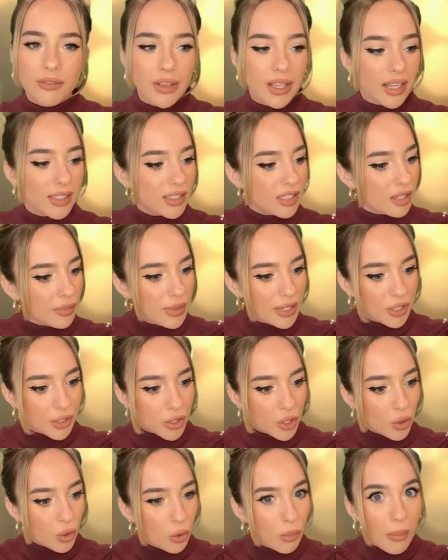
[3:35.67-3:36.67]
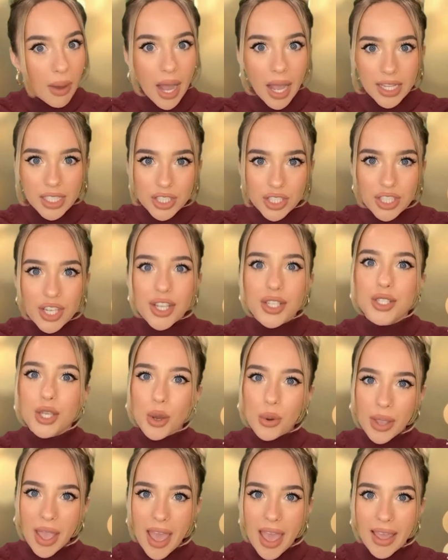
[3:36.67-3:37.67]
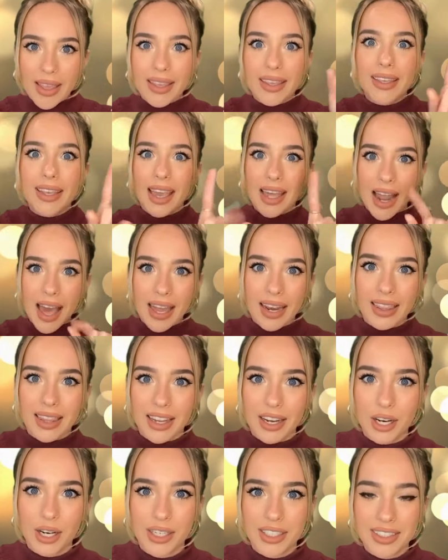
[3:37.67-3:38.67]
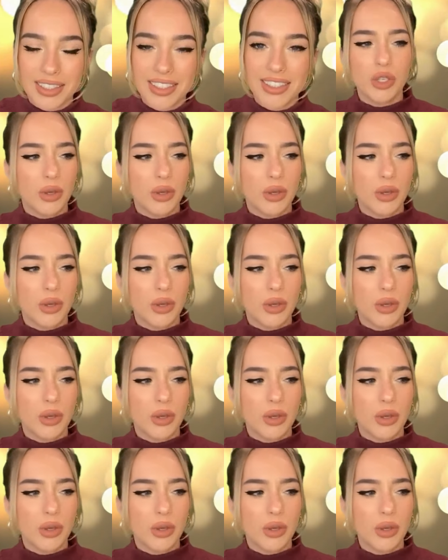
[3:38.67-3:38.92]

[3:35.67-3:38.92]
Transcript: If it gets to be too much, it's okay. Get out of there.